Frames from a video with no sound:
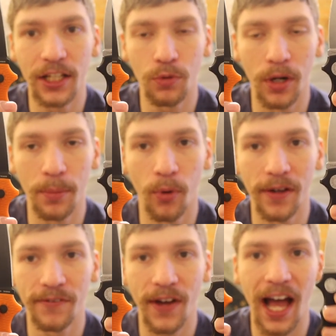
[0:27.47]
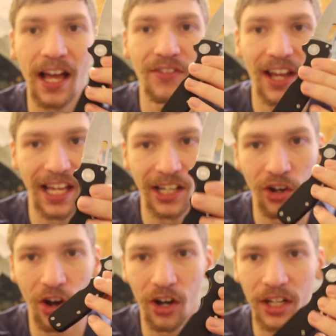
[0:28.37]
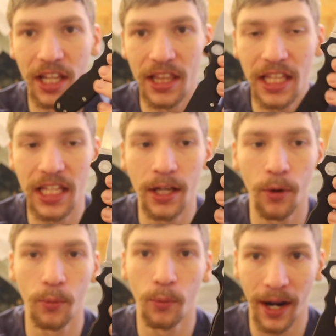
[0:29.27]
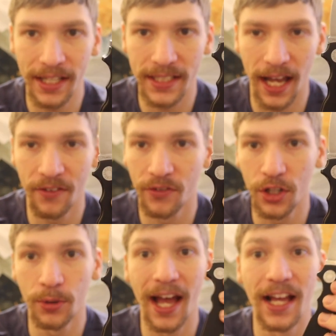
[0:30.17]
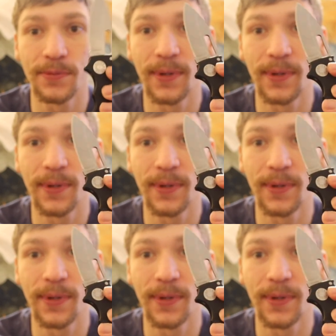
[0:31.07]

8020.5 and on the right side for you guys,